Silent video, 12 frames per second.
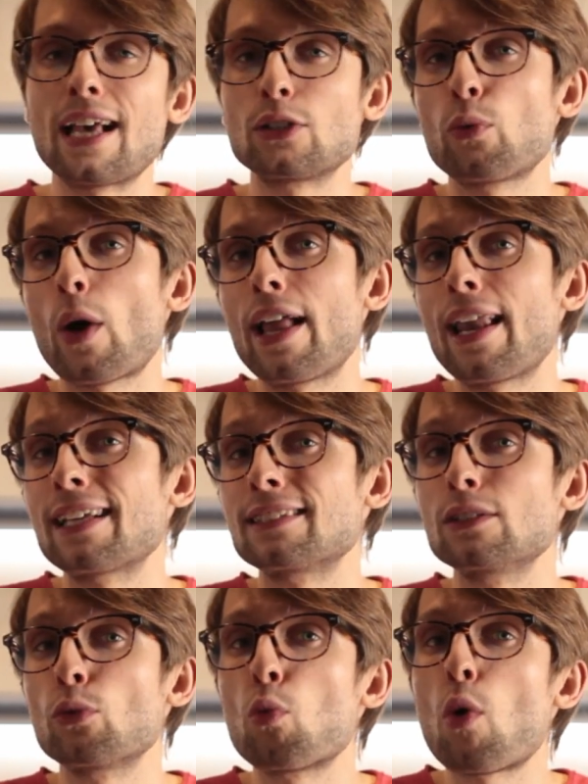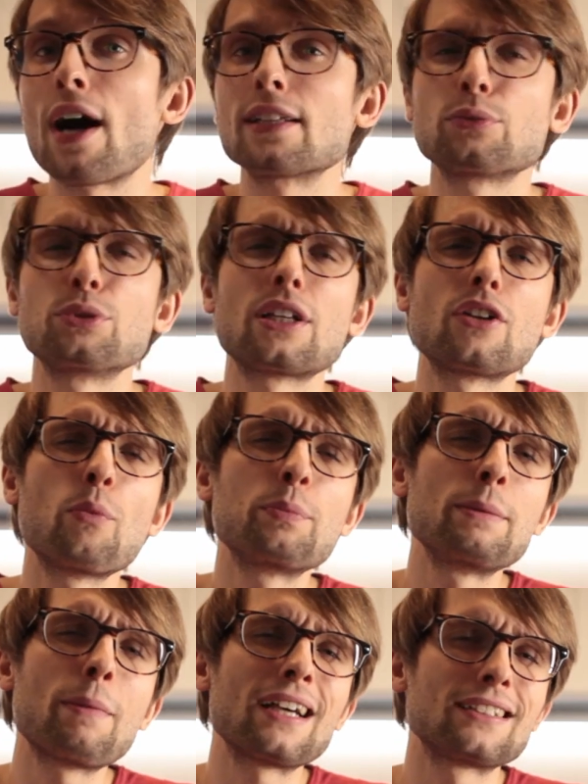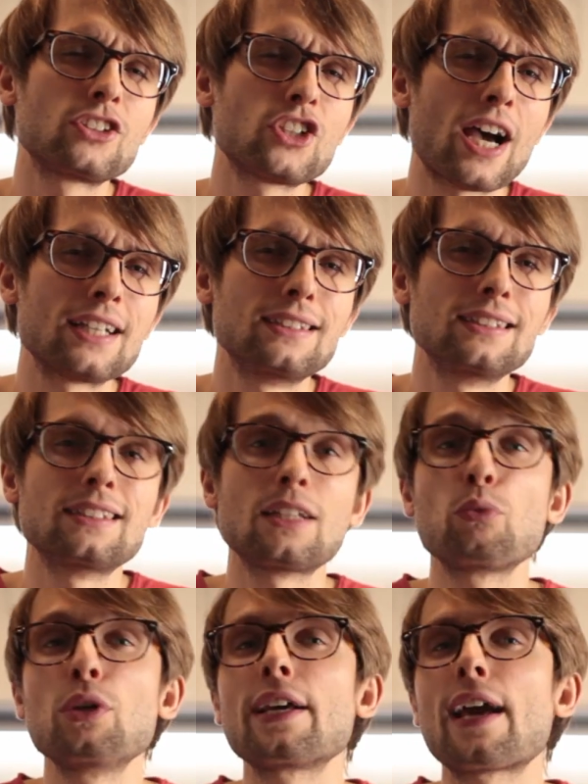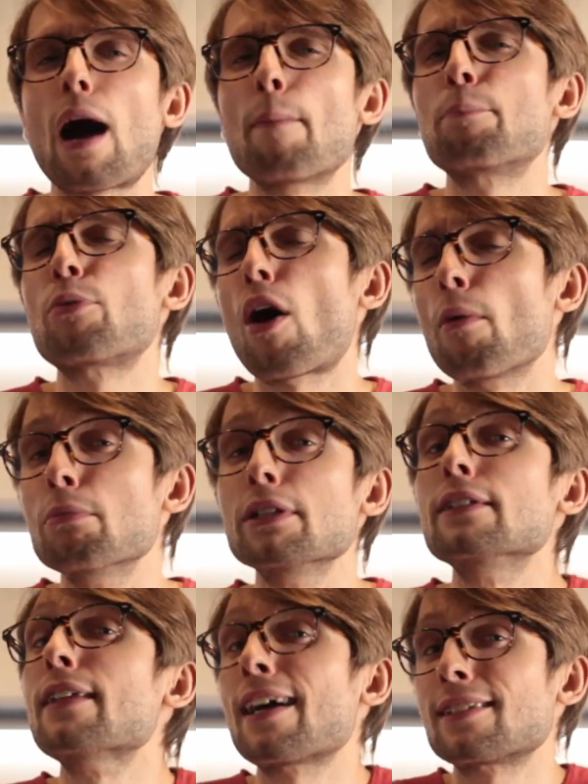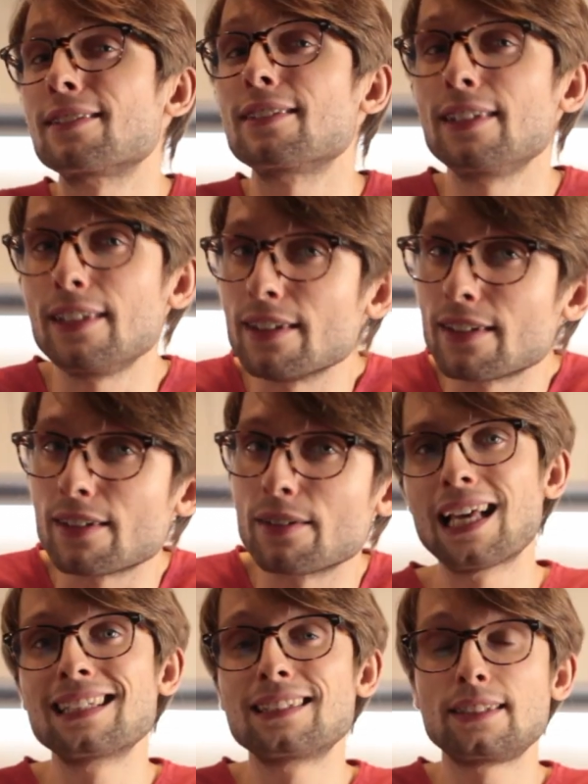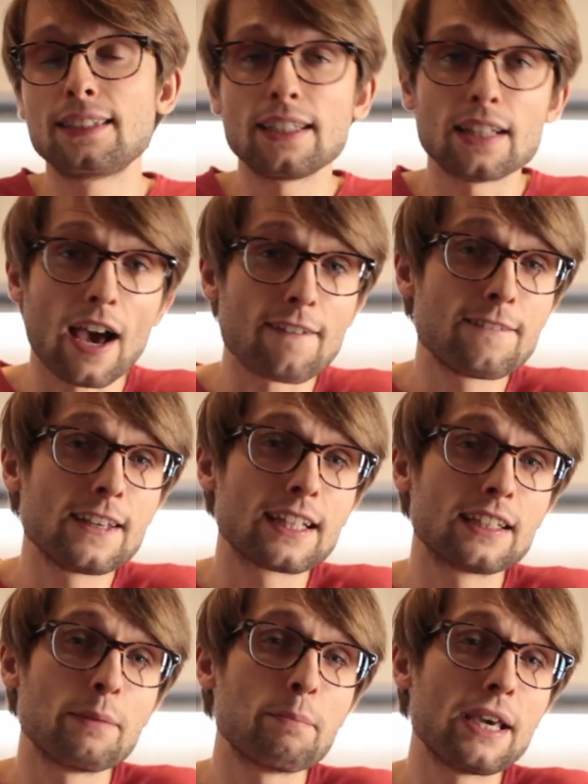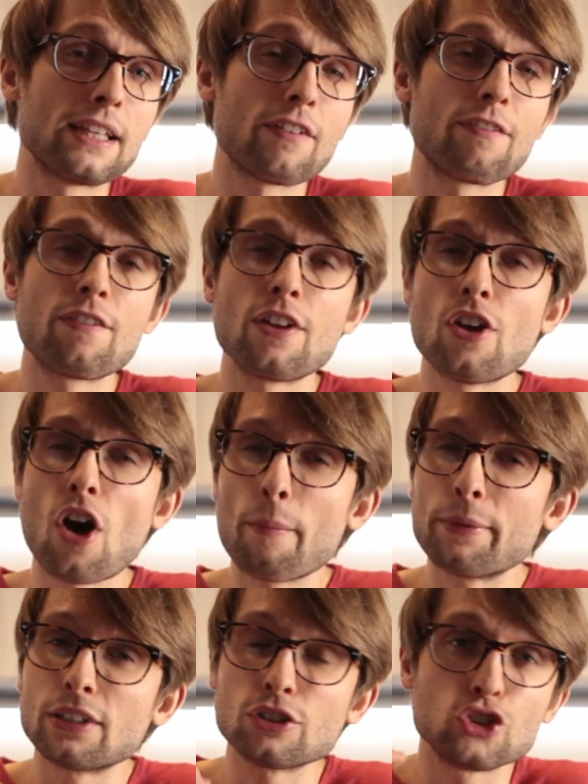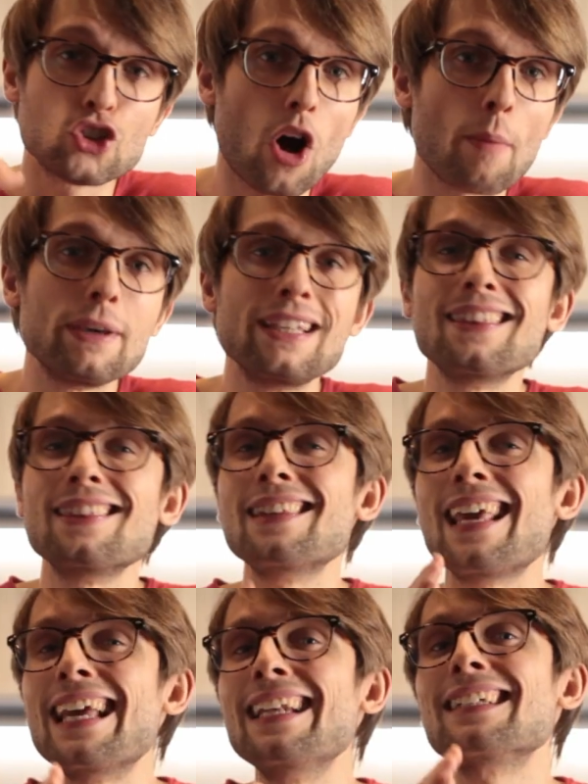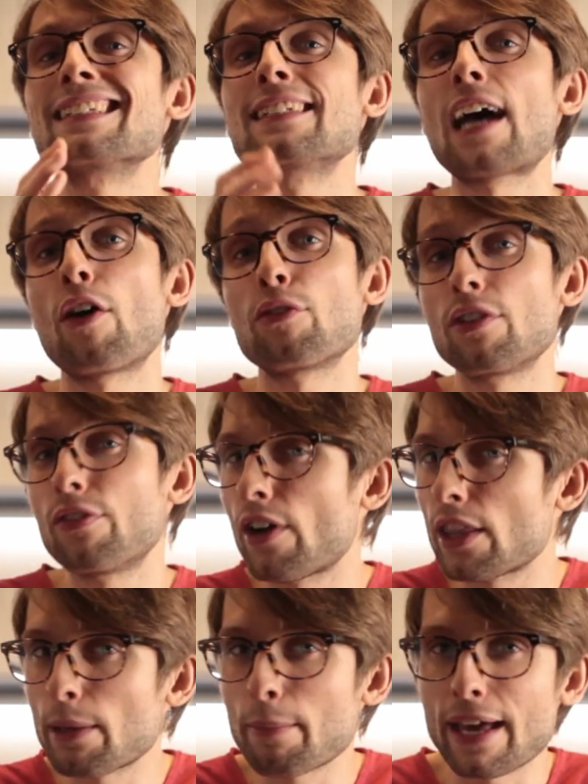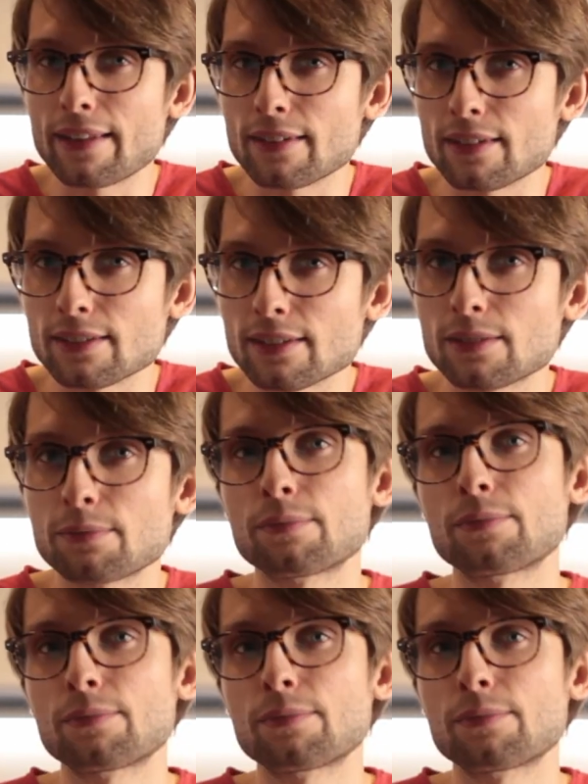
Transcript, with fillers: as well as the ones with an optimized chassis that will come probably next year. Still, I think that they made a phenomenal job in nailing down the fundamentals.